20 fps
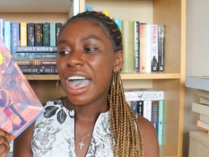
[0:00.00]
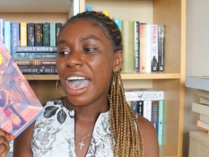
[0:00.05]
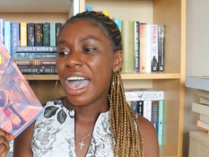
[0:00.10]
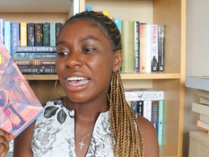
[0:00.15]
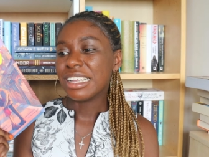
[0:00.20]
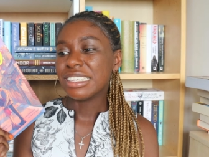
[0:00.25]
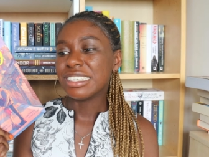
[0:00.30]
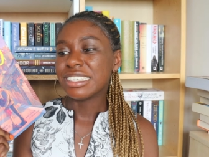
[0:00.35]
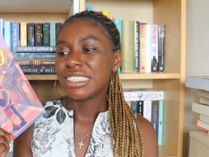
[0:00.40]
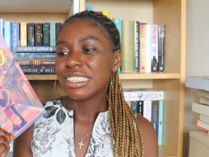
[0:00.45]

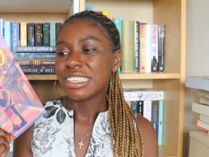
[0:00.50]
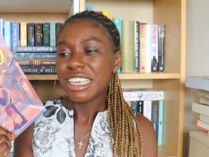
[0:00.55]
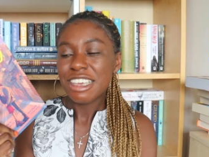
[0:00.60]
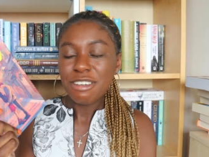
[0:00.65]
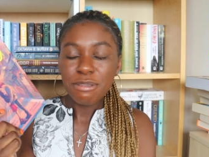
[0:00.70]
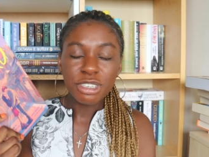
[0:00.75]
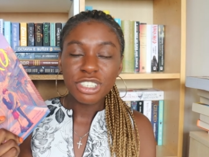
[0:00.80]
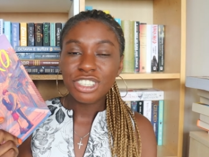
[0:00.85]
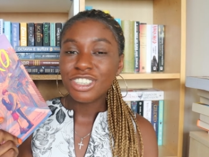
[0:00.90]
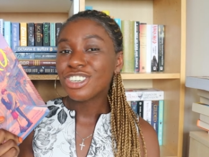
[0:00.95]
and
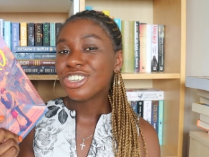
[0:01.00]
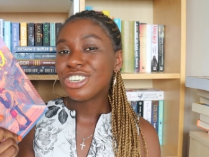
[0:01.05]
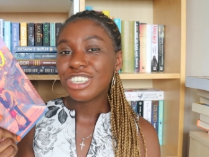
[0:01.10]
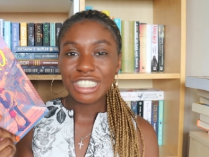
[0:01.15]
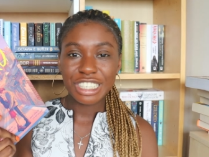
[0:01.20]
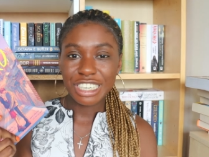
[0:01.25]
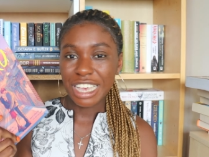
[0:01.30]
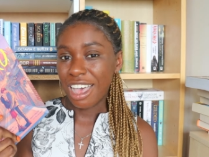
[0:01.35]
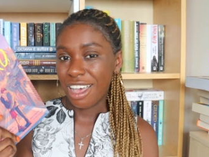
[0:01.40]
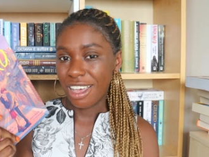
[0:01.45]
it was a
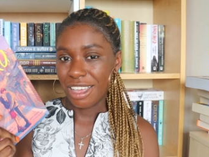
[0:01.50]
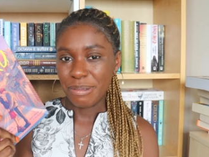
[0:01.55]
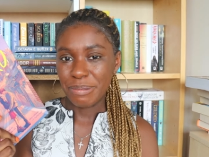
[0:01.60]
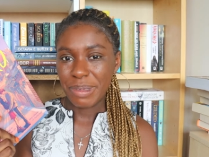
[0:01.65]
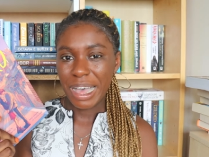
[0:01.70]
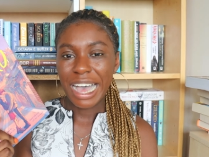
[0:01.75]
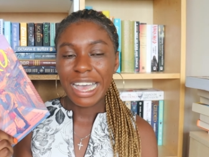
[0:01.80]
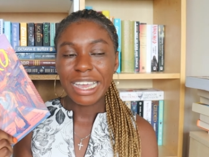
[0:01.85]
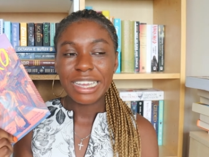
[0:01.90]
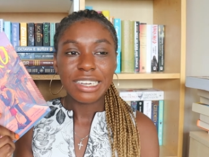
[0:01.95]
good
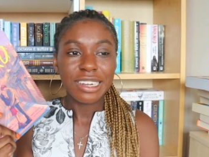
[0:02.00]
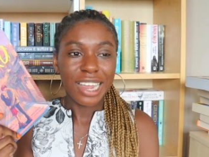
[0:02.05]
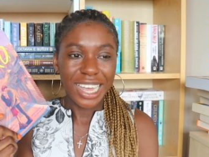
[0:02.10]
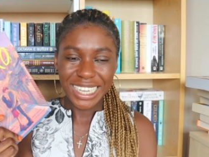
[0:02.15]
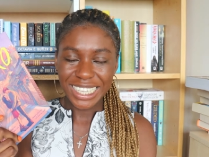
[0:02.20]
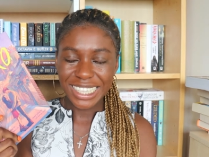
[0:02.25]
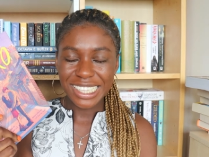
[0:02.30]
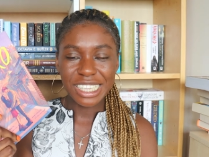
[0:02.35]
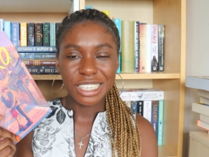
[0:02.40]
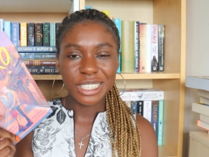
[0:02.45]
time. I
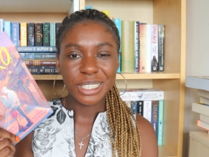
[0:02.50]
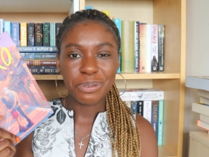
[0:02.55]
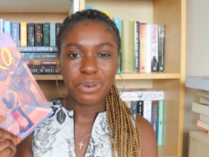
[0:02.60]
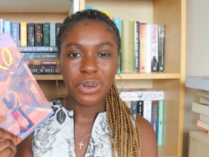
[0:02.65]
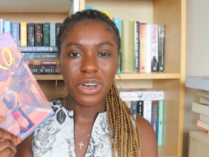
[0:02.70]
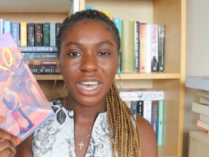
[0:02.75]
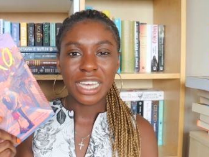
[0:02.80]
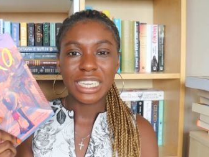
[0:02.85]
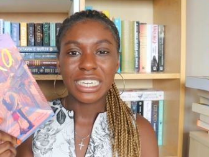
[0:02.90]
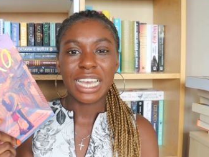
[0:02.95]
liked this
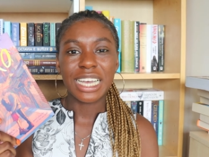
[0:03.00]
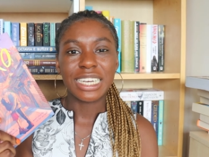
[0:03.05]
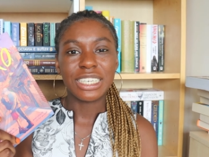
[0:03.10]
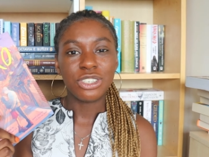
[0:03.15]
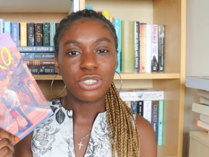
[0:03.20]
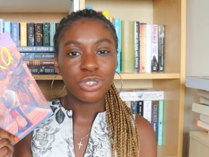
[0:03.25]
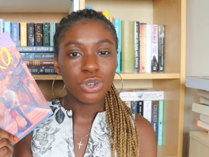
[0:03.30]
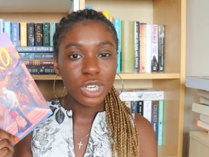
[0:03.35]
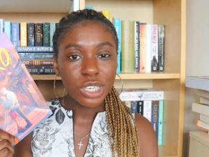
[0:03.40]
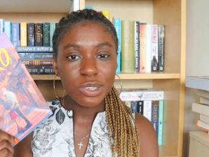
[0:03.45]
one, I
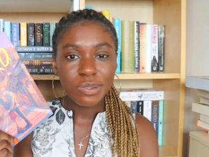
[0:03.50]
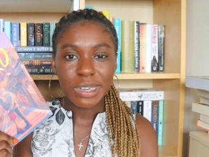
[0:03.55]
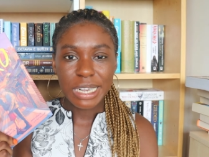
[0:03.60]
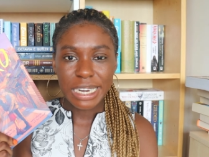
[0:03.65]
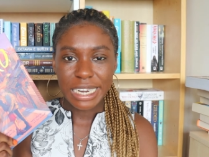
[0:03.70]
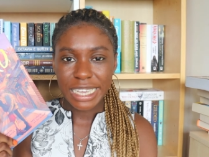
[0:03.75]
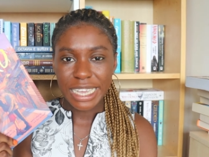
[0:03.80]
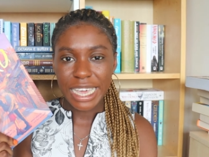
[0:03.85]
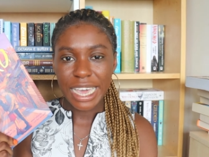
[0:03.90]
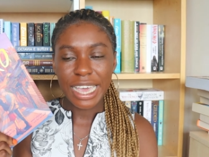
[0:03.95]
enjoyed
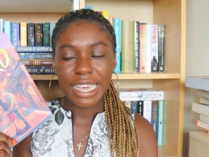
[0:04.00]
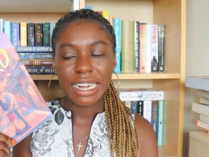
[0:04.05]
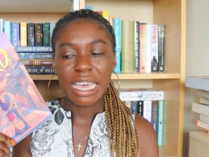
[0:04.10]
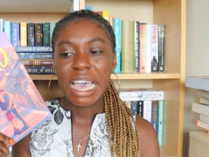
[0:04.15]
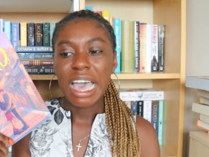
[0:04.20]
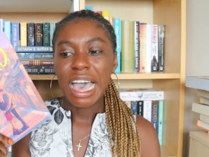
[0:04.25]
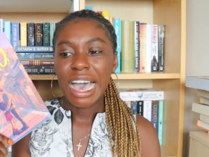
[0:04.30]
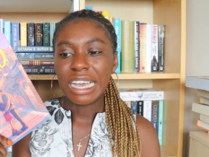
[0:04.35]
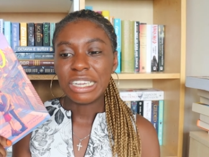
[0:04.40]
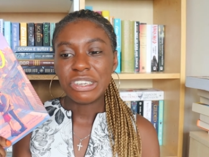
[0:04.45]
reading it.
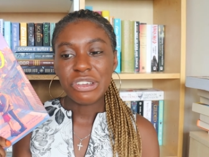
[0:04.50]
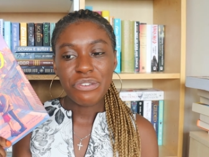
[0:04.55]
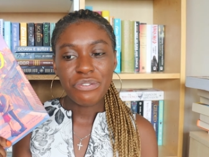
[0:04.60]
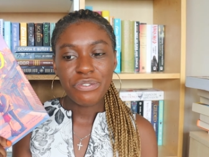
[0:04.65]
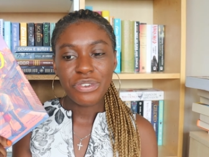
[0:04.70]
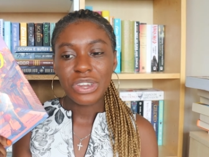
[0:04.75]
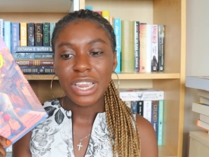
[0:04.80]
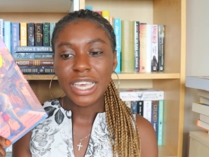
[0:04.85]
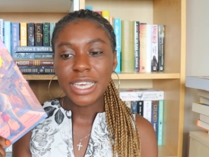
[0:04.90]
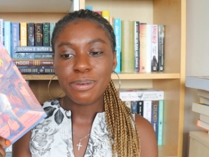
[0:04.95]
I
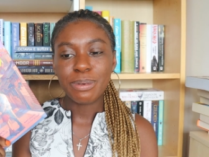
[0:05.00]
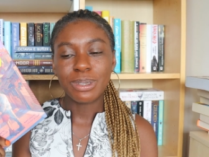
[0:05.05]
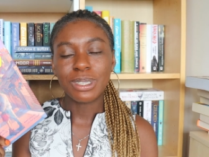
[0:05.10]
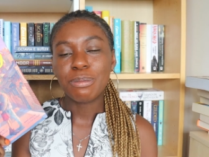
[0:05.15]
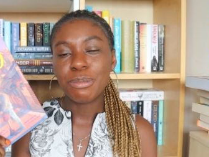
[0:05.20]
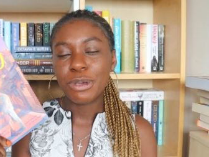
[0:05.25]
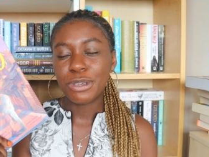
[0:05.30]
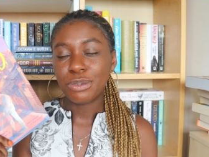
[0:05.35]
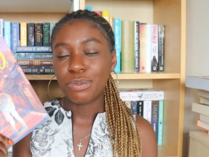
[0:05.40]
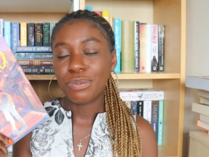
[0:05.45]
don't feel like it was
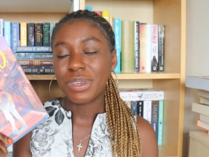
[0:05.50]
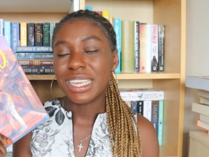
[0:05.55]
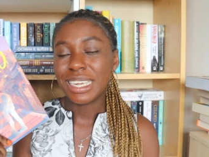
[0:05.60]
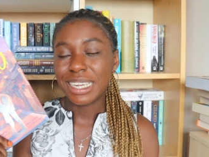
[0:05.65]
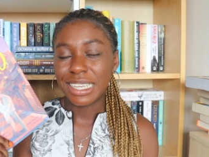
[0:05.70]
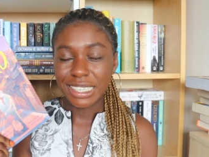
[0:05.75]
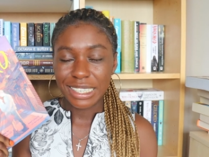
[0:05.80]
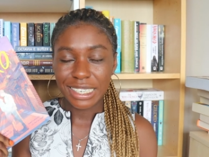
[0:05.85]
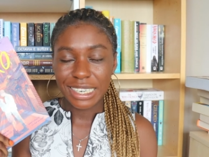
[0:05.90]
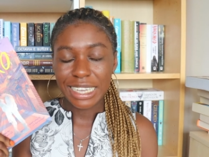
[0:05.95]
the most
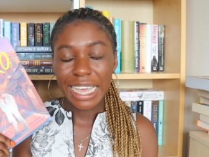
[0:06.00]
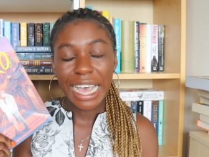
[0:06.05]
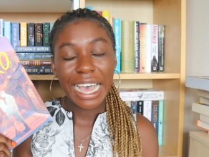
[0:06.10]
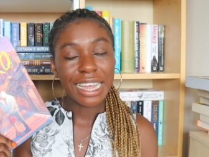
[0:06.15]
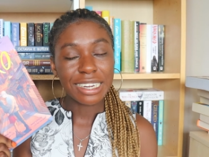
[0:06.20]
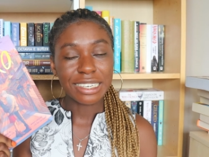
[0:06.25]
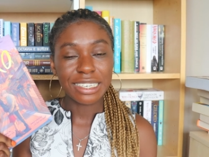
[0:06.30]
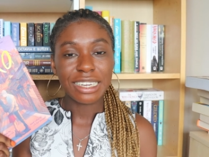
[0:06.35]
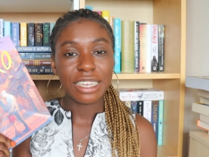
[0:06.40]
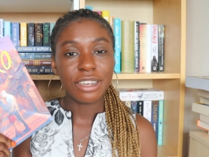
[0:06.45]
realistic
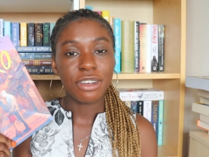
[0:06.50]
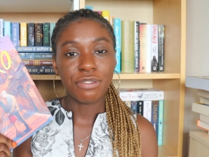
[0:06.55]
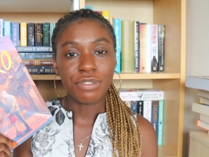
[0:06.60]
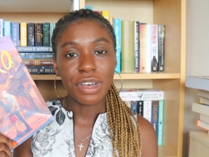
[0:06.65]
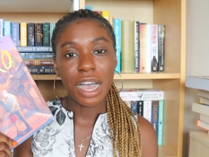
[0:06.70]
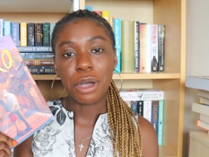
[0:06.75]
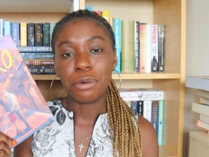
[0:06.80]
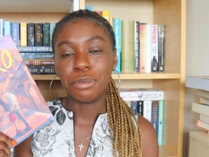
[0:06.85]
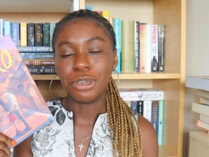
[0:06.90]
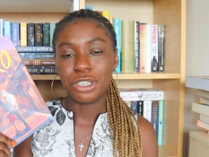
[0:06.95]
handling
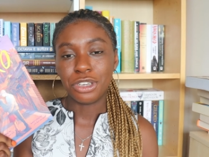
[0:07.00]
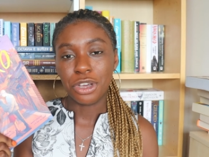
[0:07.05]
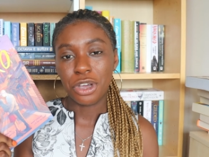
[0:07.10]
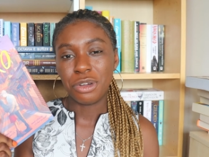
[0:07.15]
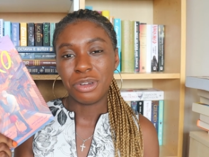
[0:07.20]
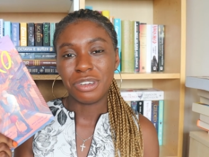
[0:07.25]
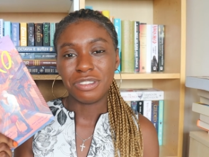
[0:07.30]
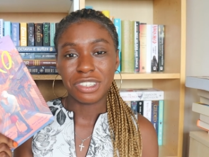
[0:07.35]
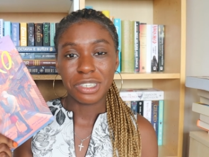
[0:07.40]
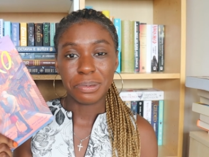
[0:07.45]
of how it would
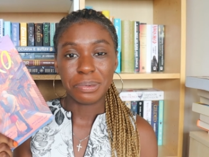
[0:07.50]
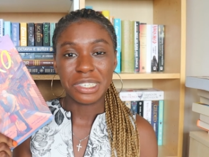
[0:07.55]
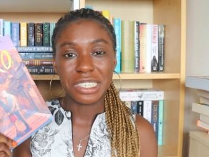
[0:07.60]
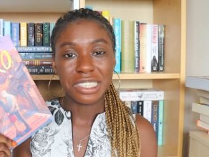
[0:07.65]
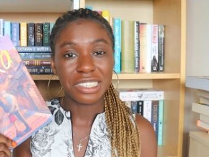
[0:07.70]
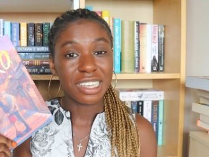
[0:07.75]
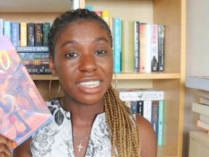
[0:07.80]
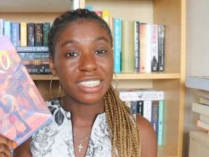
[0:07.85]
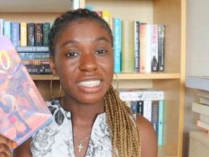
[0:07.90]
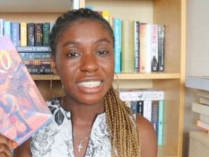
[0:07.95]
go if someone
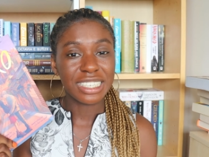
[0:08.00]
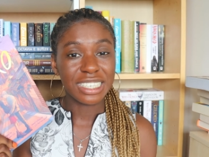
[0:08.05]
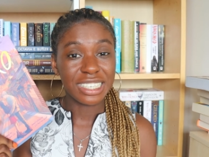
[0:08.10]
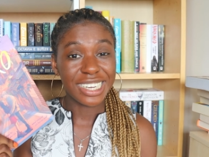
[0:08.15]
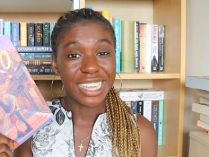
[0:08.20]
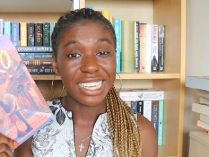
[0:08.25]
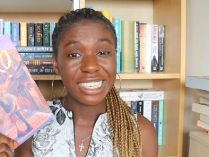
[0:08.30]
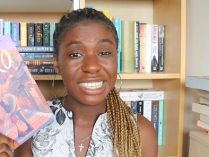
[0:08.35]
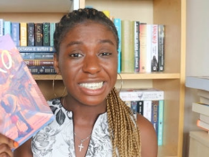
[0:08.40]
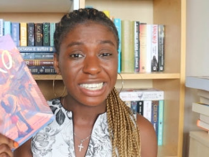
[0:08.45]
decided to
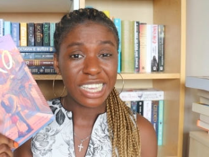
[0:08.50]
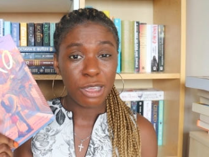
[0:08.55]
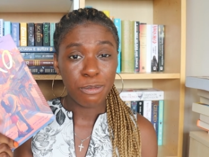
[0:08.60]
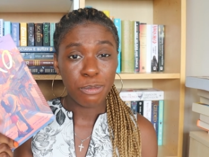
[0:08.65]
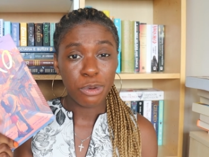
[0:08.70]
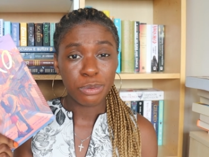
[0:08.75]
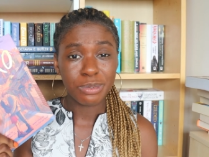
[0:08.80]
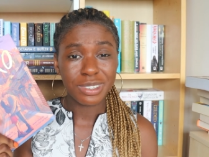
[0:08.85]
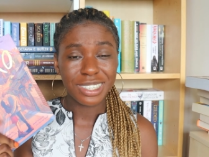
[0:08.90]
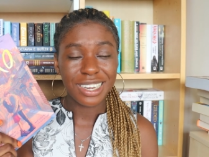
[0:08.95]
date a
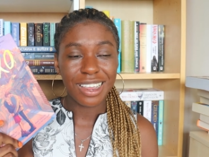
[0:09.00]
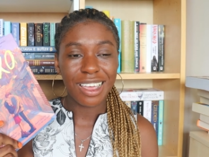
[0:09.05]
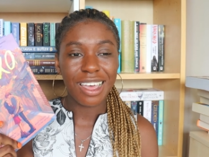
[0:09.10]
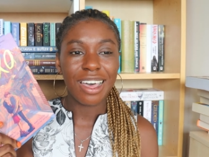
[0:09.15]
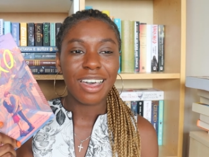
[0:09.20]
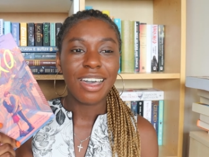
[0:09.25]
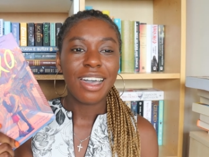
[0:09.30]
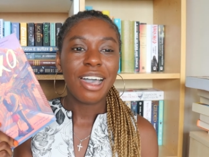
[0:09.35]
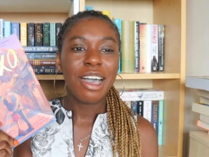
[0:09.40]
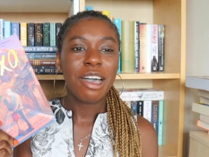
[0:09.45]
K-pop
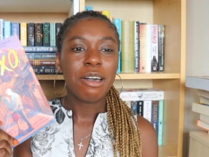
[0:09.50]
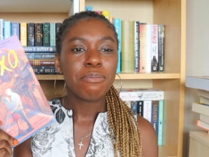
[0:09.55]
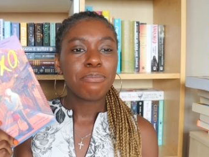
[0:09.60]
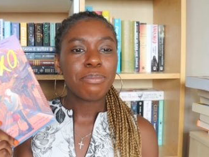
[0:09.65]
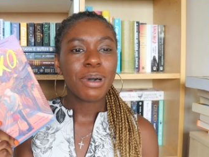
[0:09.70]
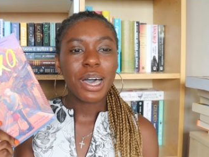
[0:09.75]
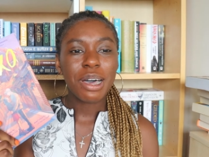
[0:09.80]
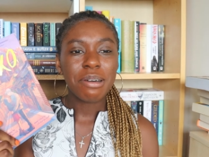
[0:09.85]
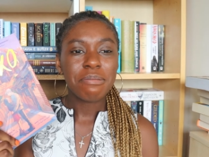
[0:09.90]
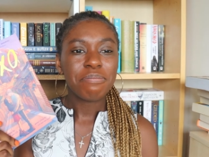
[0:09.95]
star,
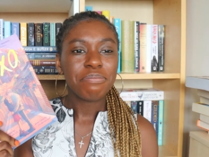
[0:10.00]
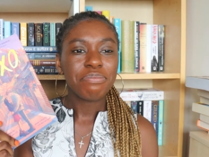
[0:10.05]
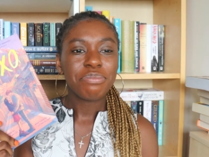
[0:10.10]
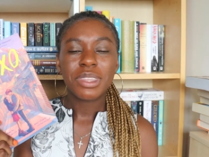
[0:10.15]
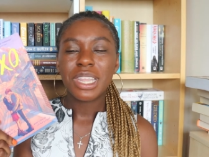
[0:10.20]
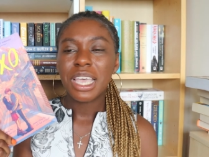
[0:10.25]
but